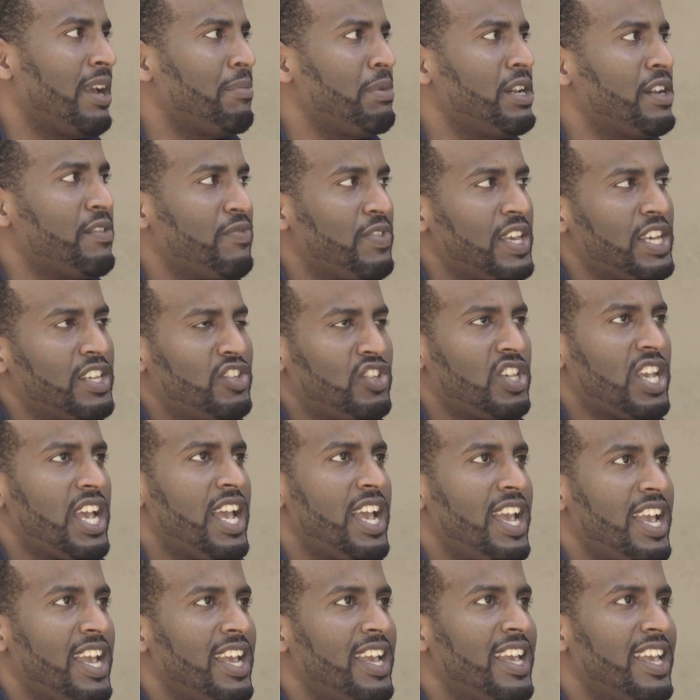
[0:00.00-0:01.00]
I mean, if they
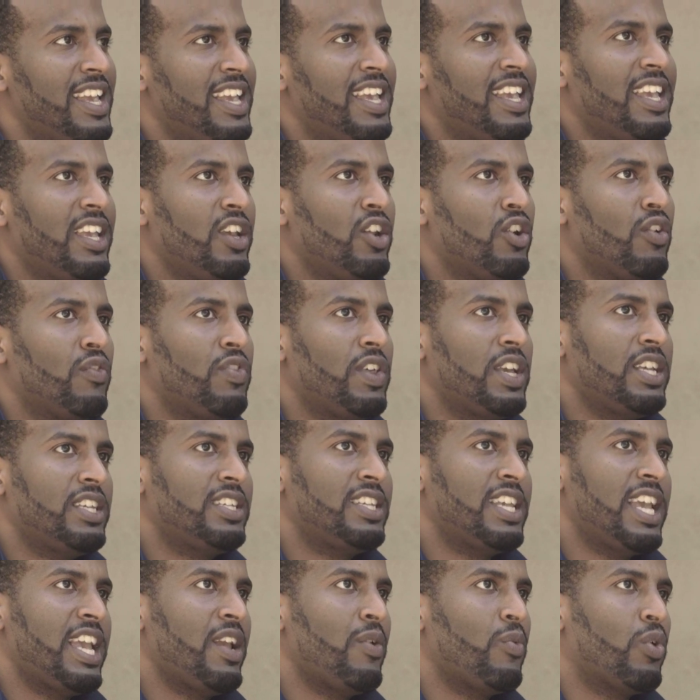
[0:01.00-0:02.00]
say, if they
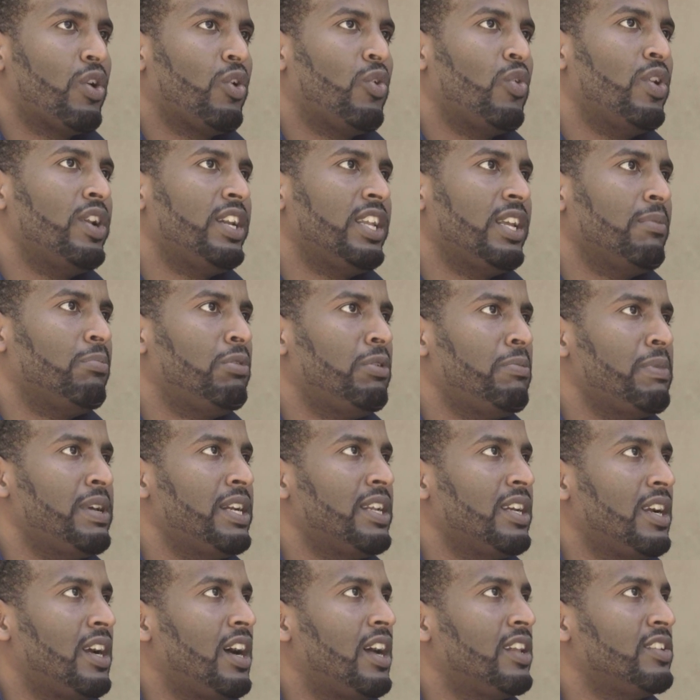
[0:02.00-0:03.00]
say we're going to
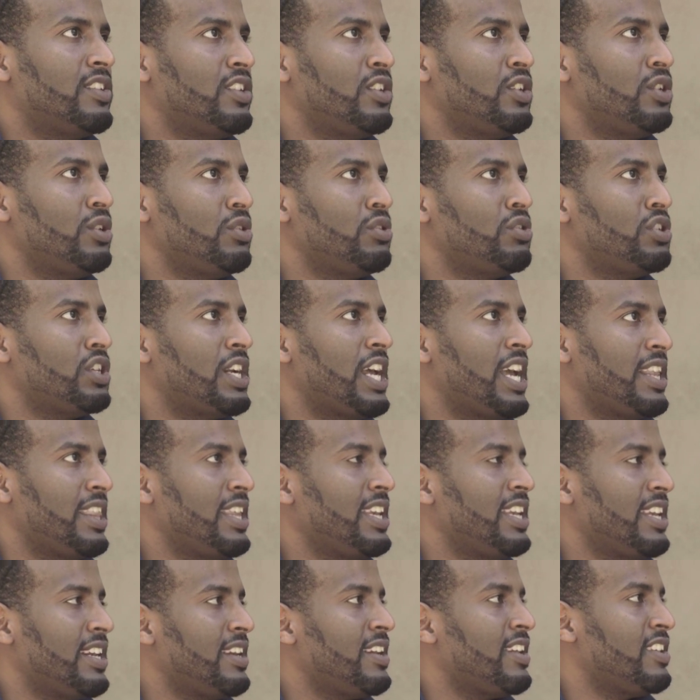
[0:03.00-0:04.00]
implement a constitution, I
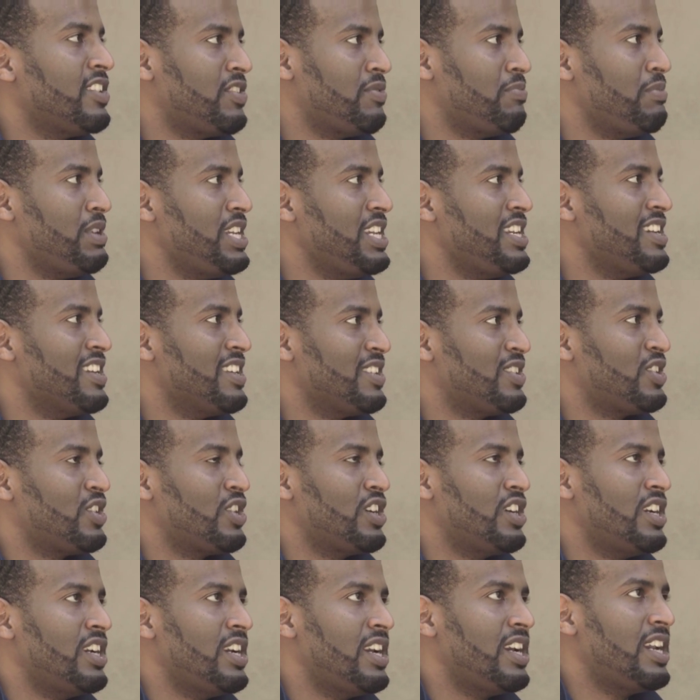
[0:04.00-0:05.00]
think it does mean a
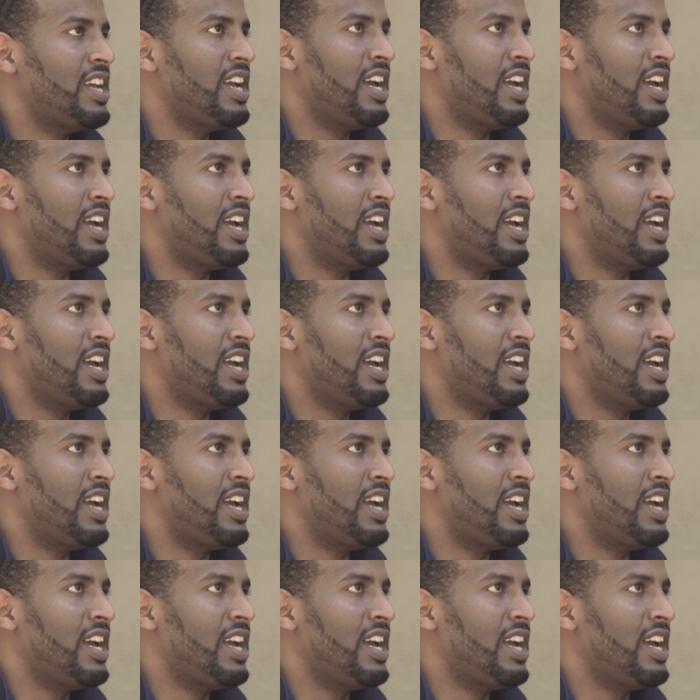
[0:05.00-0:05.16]
certain,